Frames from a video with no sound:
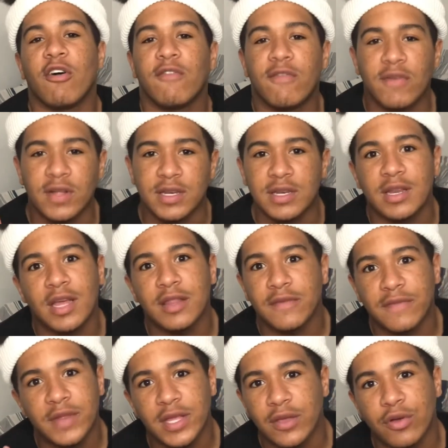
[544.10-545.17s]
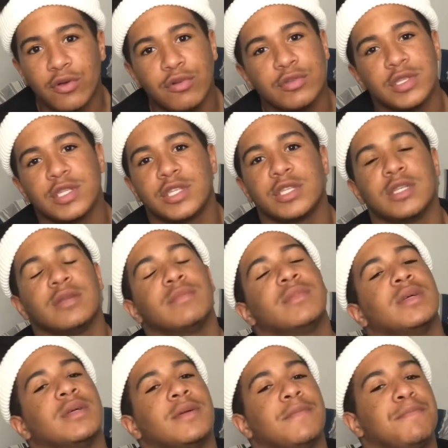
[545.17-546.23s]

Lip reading: for another video and shit, bro.